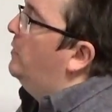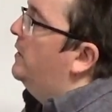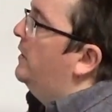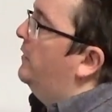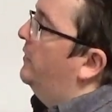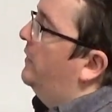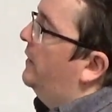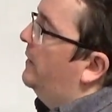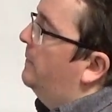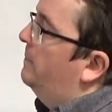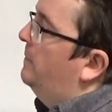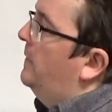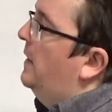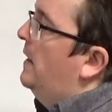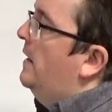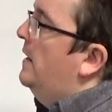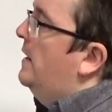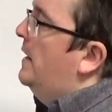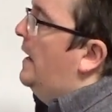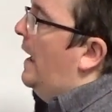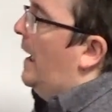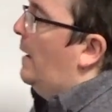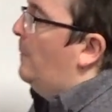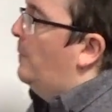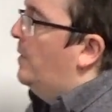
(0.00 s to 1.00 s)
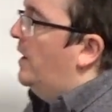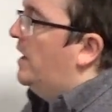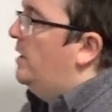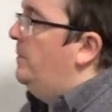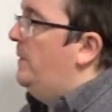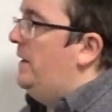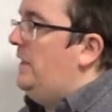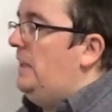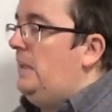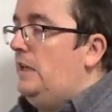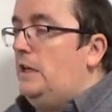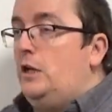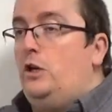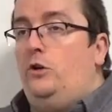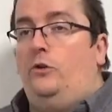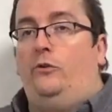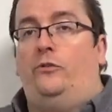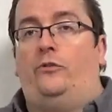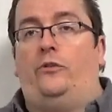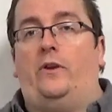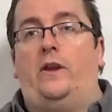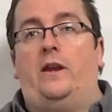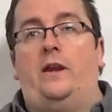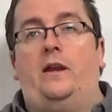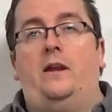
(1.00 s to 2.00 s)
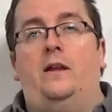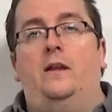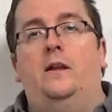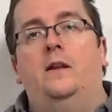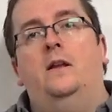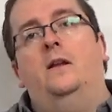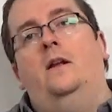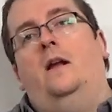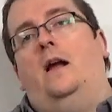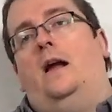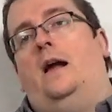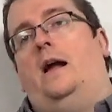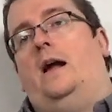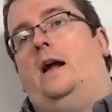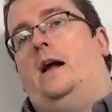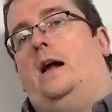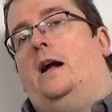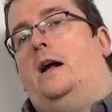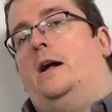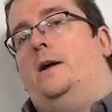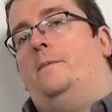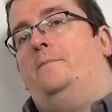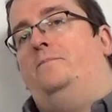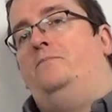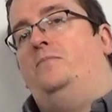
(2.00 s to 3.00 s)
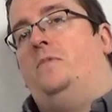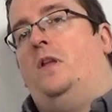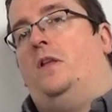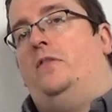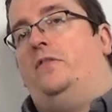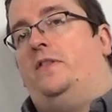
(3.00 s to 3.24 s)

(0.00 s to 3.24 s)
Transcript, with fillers: or anything. And we're going to be using um,